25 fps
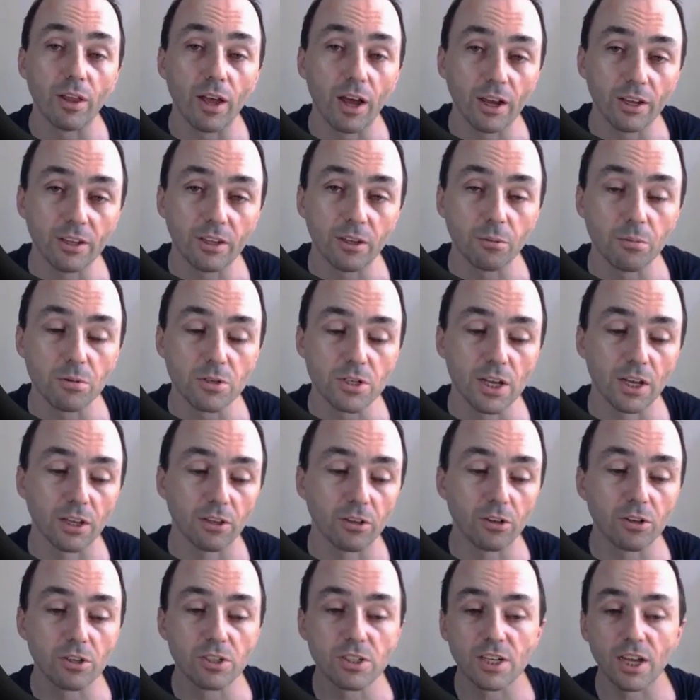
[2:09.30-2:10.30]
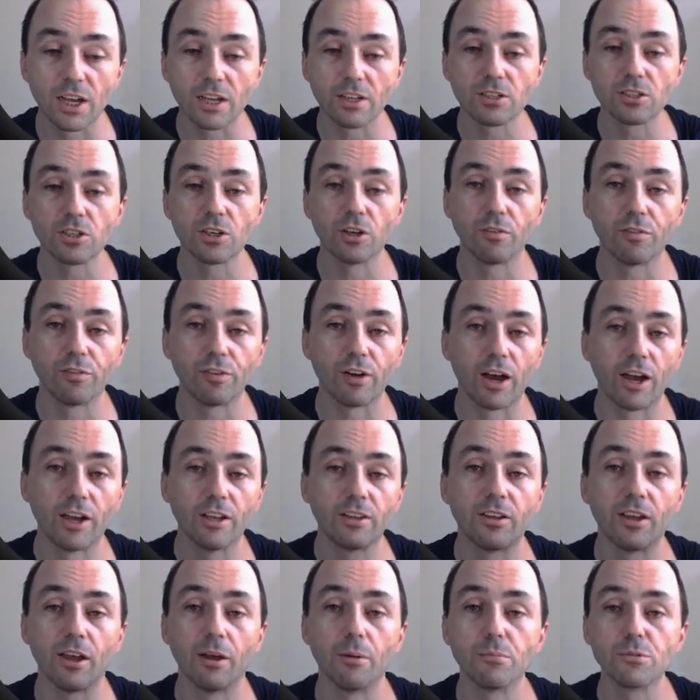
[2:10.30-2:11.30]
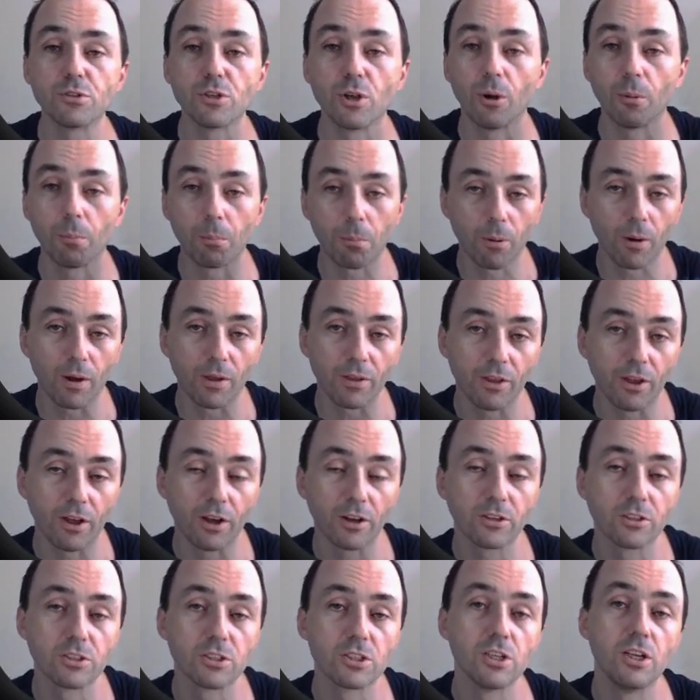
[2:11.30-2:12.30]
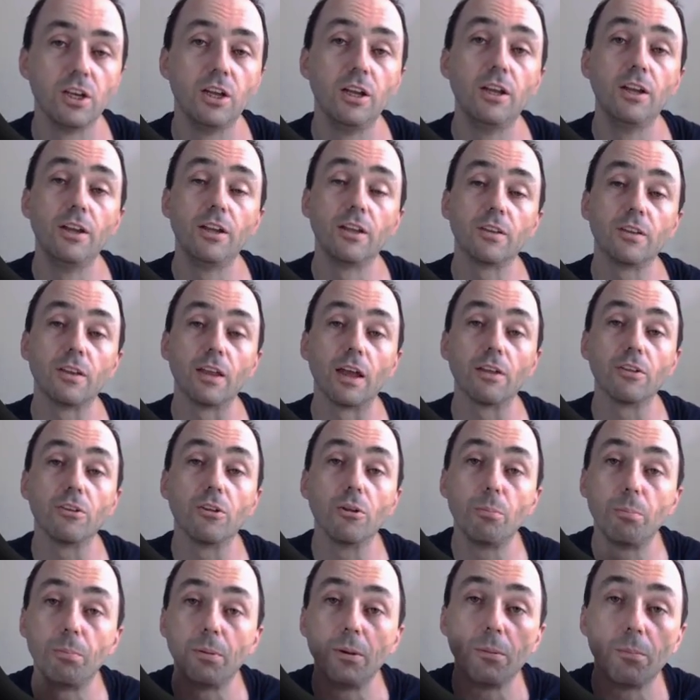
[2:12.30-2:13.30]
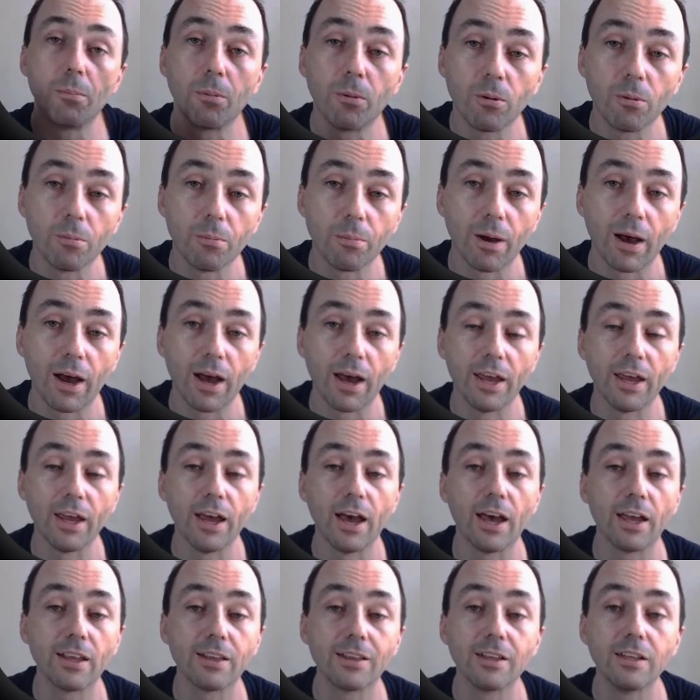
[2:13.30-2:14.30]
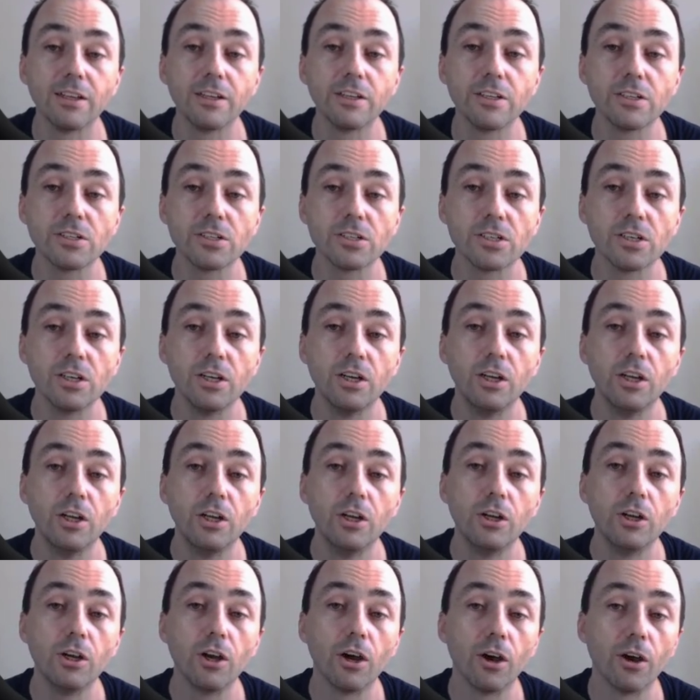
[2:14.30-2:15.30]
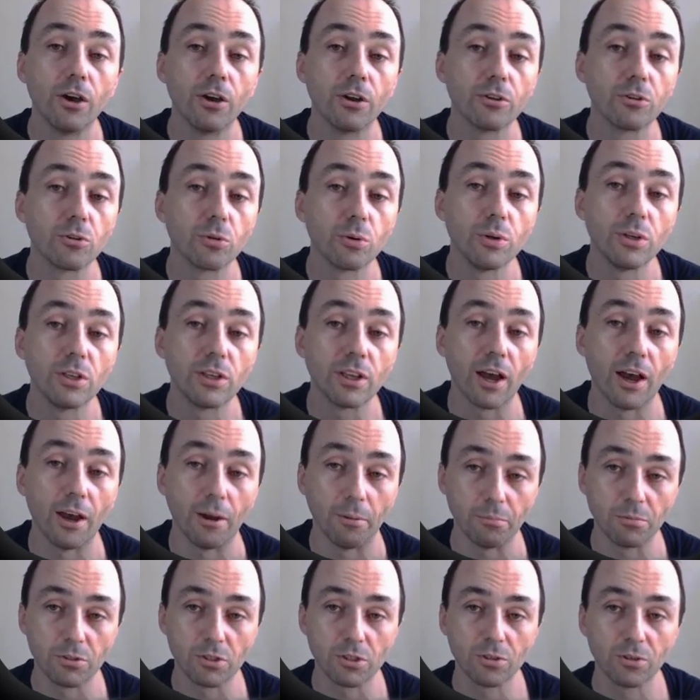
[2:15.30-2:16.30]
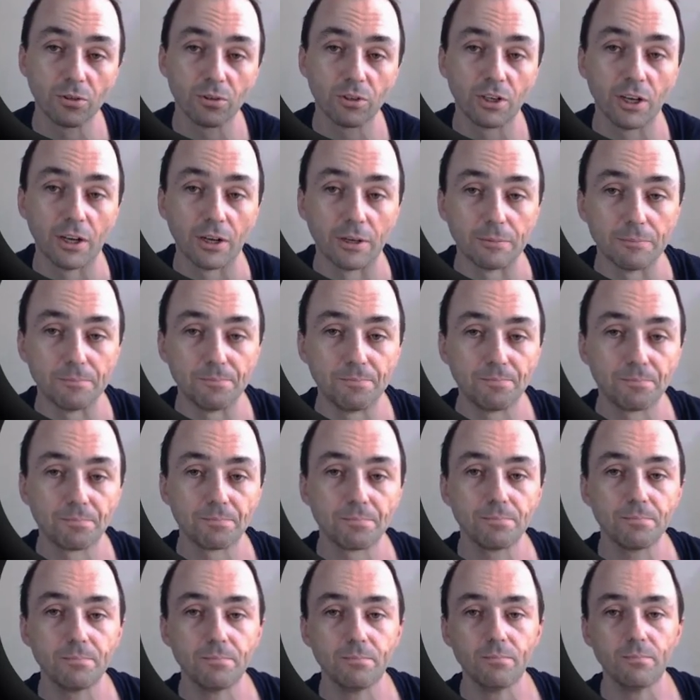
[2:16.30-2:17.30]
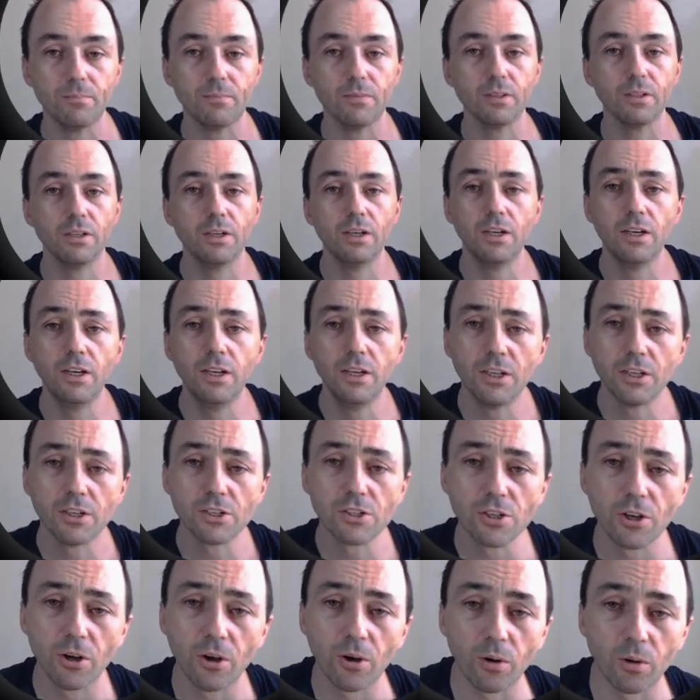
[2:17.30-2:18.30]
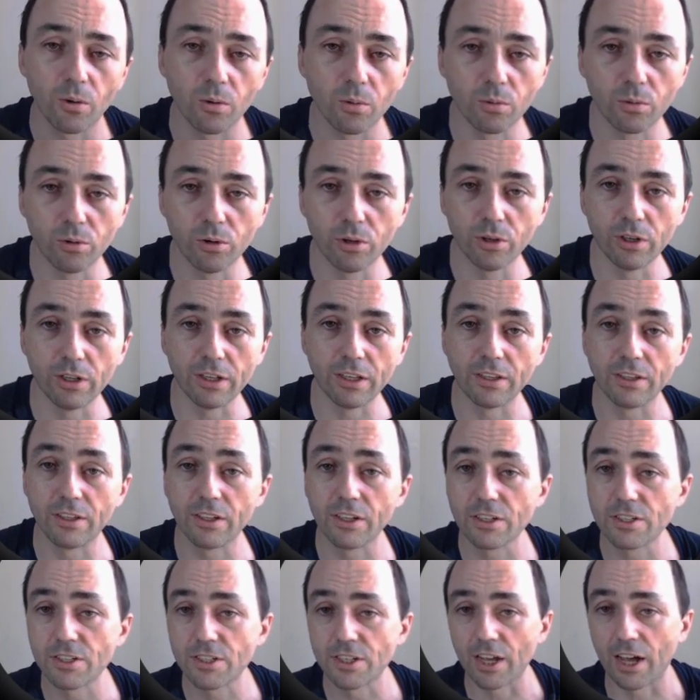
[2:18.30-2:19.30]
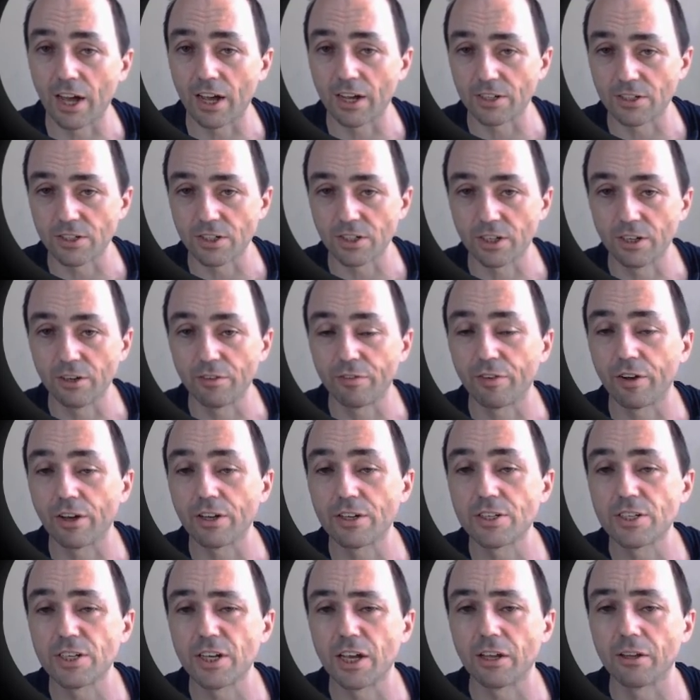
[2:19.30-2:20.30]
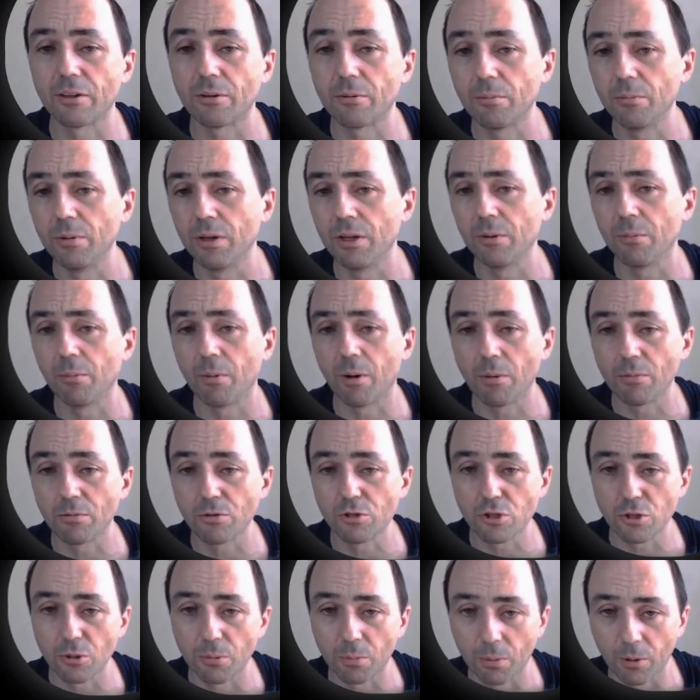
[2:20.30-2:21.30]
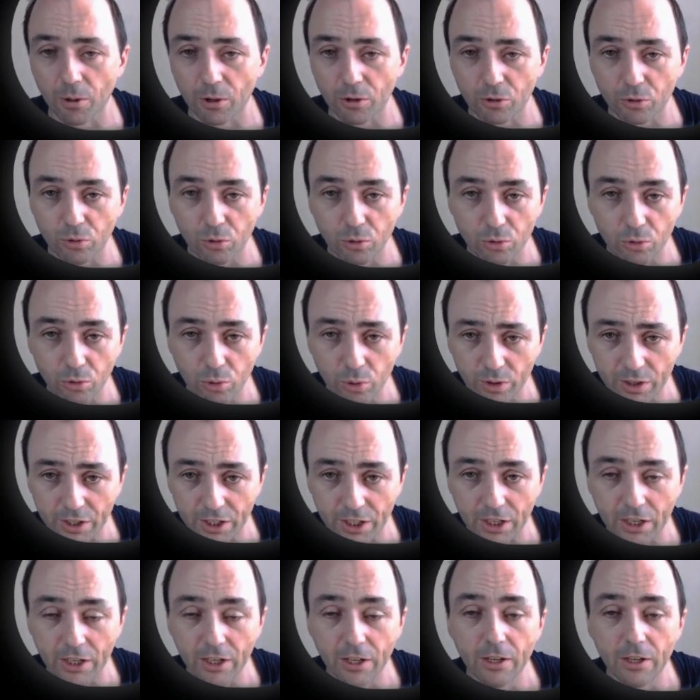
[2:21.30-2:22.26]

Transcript: item set, the sets of items or products that the people buy at least 3 times, okay? So in this task, if I set minimum support to 3,